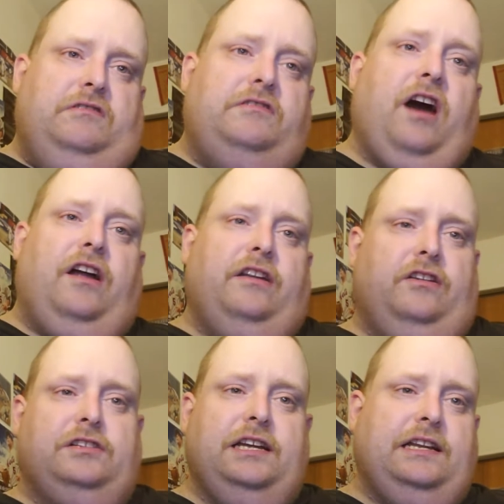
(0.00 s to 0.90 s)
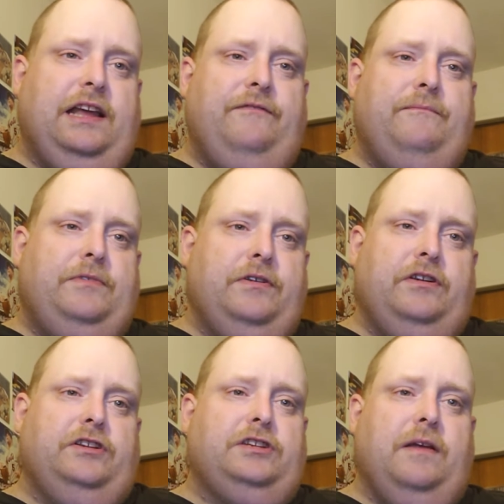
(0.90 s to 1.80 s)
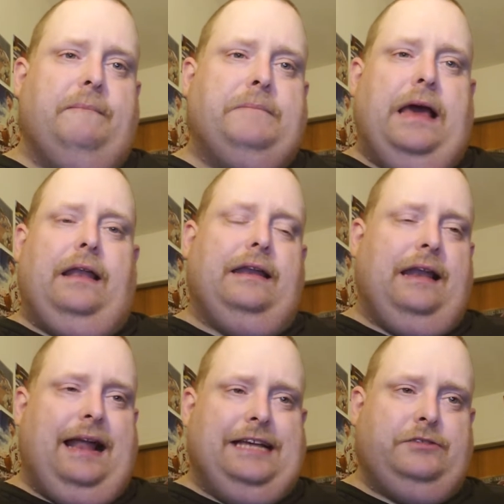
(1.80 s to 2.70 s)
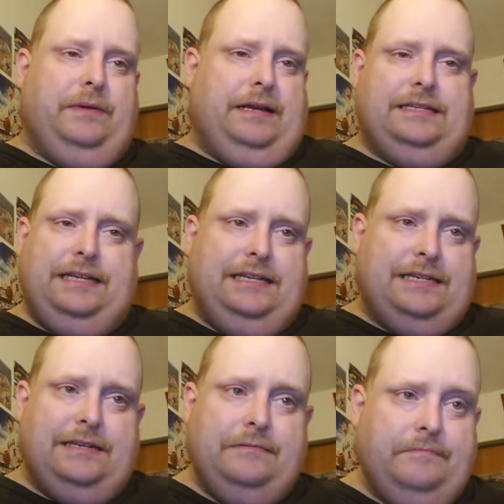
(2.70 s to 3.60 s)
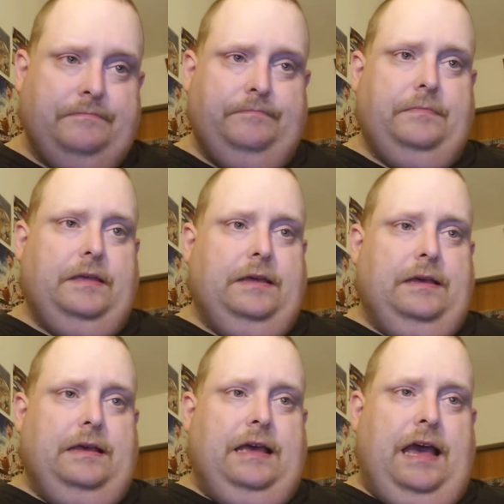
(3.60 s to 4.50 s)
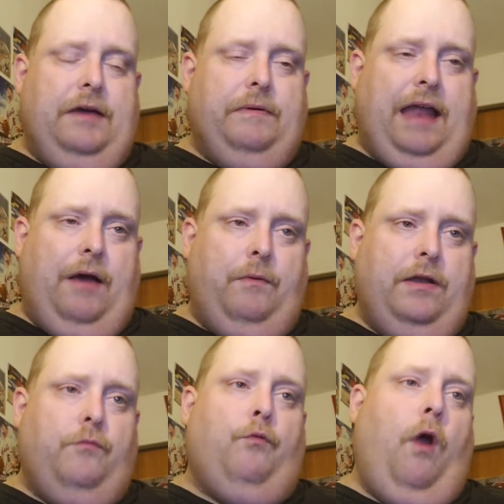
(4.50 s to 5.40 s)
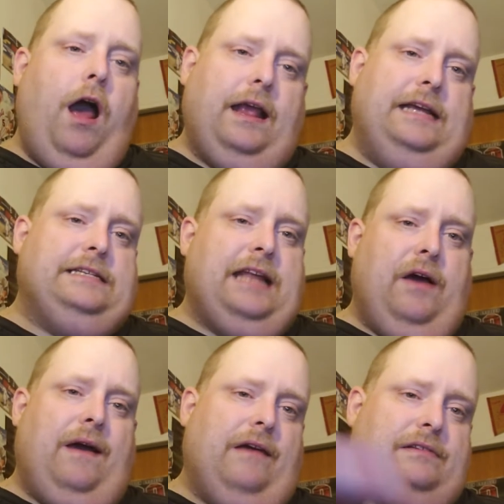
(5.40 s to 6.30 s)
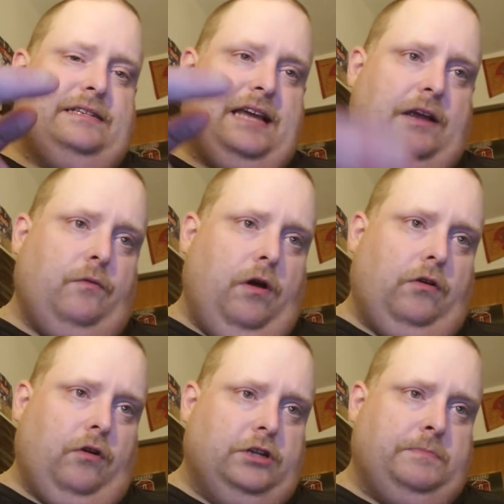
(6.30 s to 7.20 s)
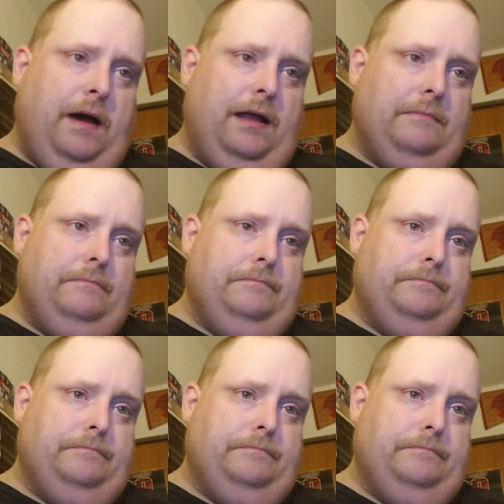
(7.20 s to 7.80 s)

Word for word: done. It looks like they've, they're just going to mail in the last week of the season. And with that win, the Rockies now have the second wild card spot.